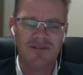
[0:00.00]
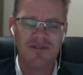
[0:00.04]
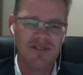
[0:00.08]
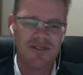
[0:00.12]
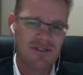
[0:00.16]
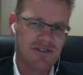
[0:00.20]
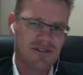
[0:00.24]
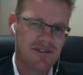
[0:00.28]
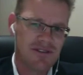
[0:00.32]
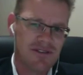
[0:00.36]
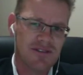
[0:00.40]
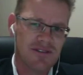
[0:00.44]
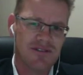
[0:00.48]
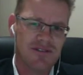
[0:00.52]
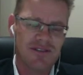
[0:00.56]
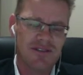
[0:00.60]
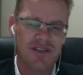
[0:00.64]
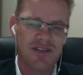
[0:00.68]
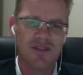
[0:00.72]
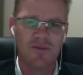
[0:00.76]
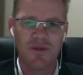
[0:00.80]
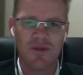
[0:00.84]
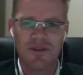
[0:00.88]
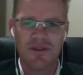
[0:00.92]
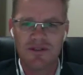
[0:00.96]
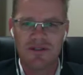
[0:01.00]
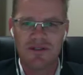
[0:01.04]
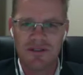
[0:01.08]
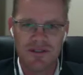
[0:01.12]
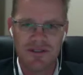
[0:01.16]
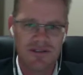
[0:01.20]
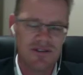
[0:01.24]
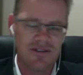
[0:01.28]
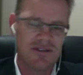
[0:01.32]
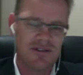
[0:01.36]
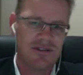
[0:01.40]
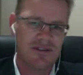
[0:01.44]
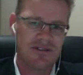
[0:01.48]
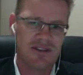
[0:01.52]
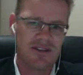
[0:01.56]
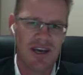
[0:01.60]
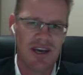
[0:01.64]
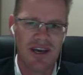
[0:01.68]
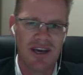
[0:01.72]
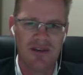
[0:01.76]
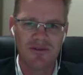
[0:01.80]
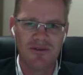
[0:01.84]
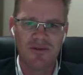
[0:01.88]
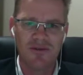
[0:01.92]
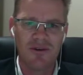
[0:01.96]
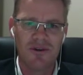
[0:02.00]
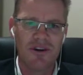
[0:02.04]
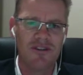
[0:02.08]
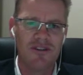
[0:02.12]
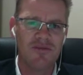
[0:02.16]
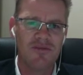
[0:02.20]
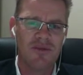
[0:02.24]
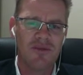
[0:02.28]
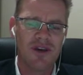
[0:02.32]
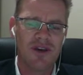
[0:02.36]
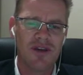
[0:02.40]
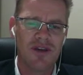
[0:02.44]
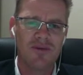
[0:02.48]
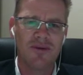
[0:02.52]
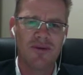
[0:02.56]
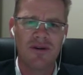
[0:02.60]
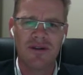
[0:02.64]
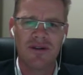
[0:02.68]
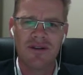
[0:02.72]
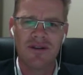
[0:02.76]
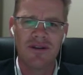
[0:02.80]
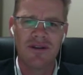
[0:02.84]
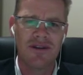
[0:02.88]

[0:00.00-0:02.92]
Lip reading: It's 6 businesses, 12 people.